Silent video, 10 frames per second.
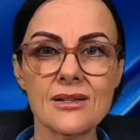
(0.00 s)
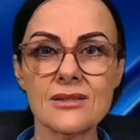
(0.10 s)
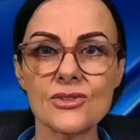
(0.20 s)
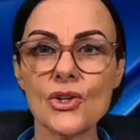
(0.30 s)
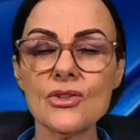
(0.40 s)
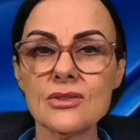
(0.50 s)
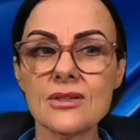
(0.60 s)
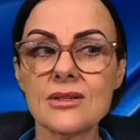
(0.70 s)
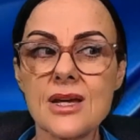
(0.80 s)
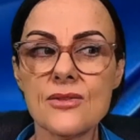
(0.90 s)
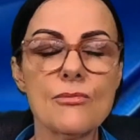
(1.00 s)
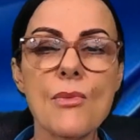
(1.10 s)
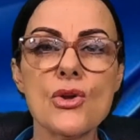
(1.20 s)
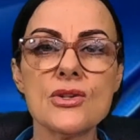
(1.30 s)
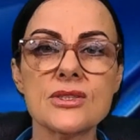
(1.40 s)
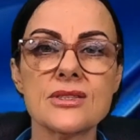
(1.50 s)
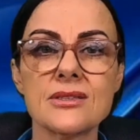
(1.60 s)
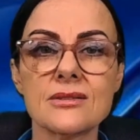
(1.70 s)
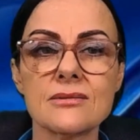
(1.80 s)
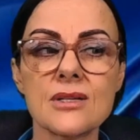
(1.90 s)
you know, they're the
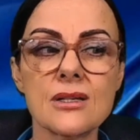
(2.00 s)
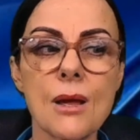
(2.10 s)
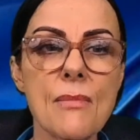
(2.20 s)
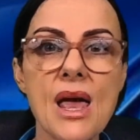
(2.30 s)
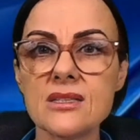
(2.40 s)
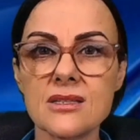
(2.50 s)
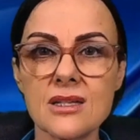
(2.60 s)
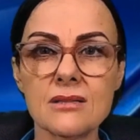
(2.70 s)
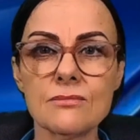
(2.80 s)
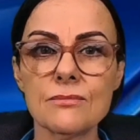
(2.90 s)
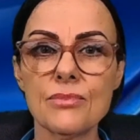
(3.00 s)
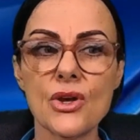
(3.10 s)
most amazing